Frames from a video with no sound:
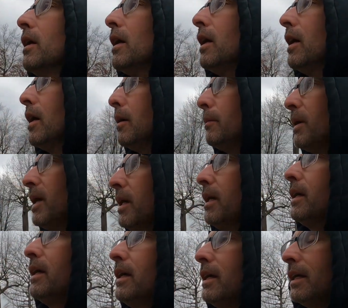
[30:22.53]

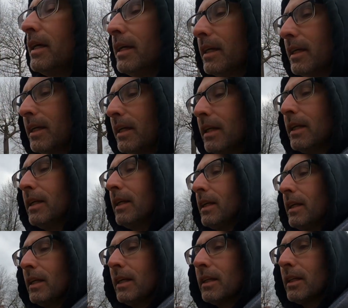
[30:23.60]

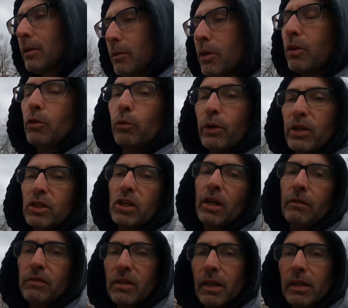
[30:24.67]
There were 3
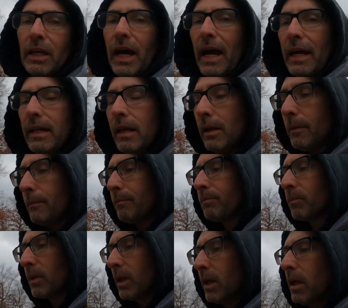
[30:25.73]
chiefs that died.
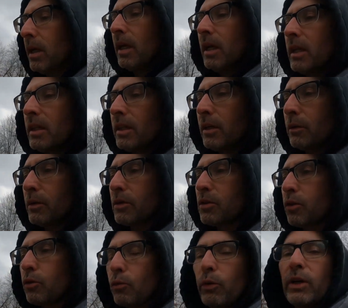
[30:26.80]
There was
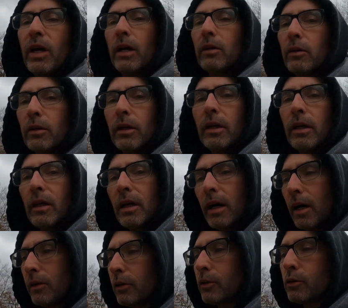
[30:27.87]
300
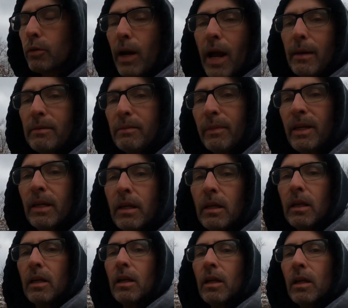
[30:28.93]
other tribesmen,
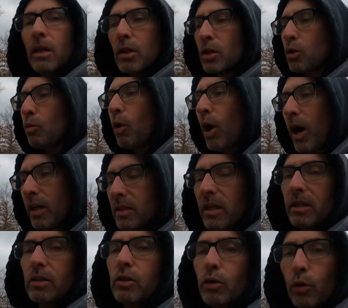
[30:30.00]
squaws,
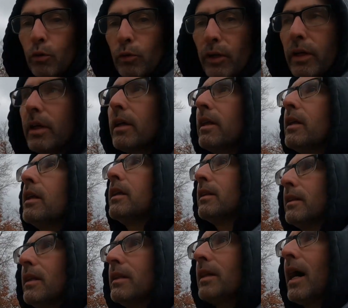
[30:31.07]
and children
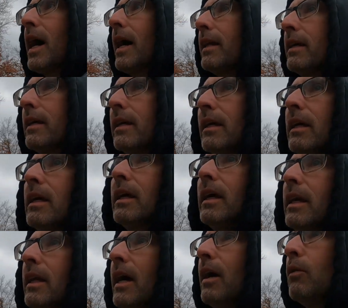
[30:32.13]
that died
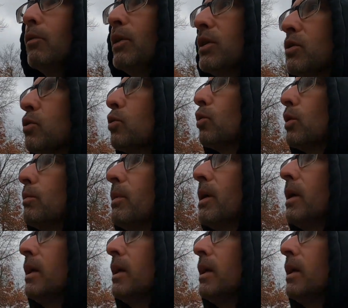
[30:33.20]
in that windstorm,